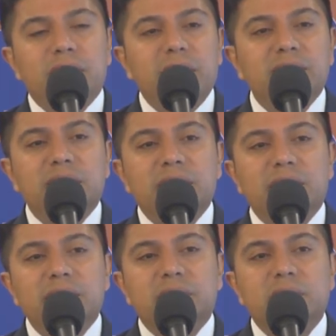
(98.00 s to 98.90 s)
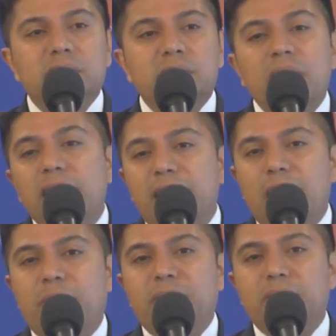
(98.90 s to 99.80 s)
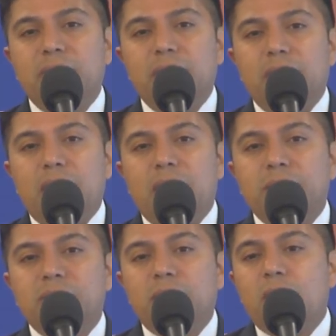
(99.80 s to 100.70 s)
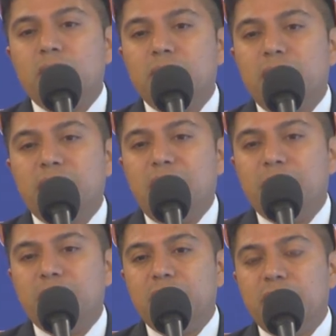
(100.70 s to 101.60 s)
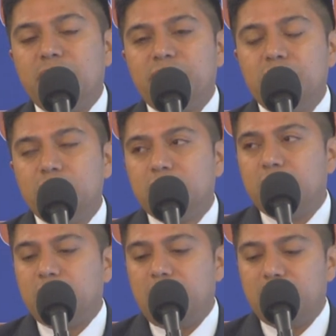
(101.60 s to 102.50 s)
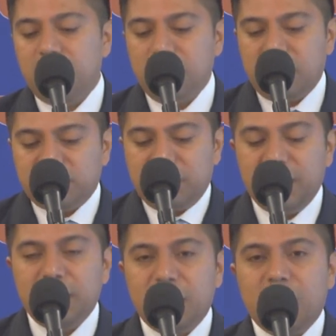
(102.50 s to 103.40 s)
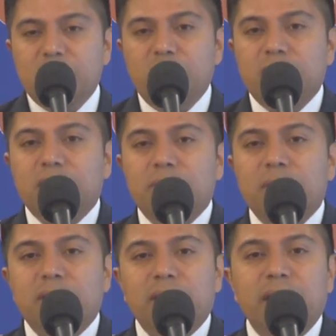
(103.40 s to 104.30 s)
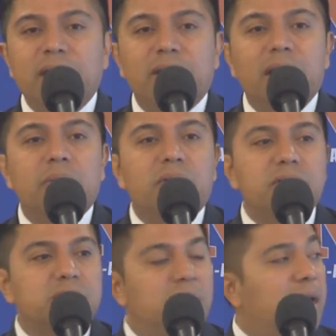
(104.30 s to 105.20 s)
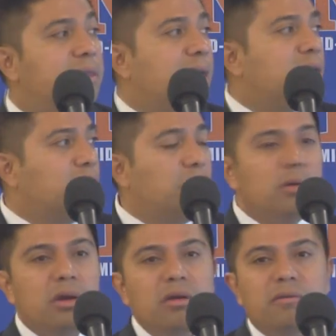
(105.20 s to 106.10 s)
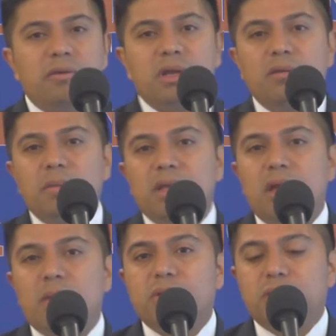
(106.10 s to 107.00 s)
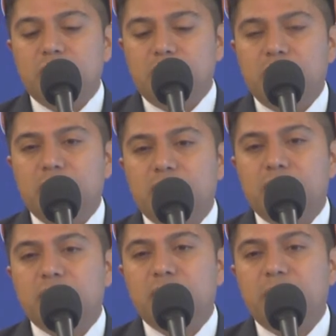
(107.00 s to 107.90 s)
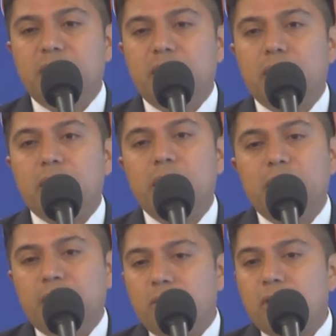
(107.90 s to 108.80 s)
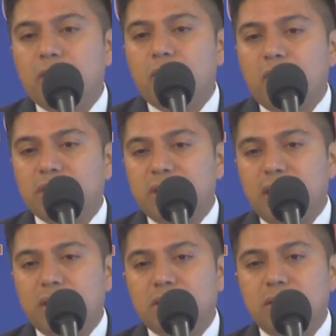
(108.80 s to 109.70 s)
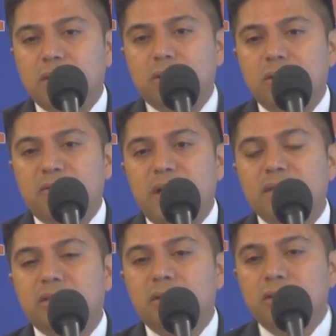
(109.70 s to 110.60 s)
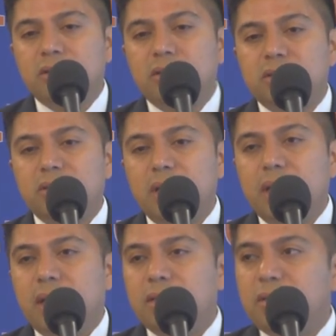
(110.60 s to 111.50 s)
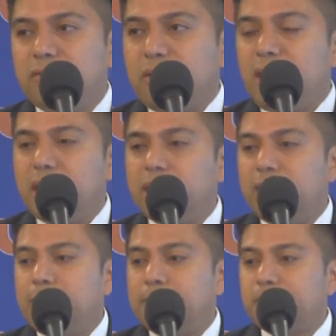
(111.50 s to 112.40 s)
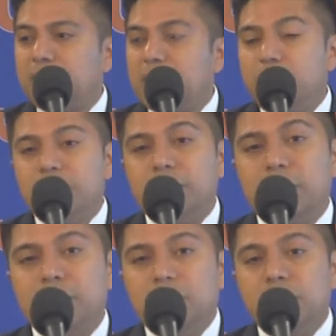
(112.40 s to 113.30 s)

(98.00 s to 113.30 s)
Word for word: things like this do not happen tomorrow, do not happen in the near future. And I stand here with the Mid-Atlantic laborers and thank you for giving me the opportunity to be here, and we're going to work together to find solutions, and to find and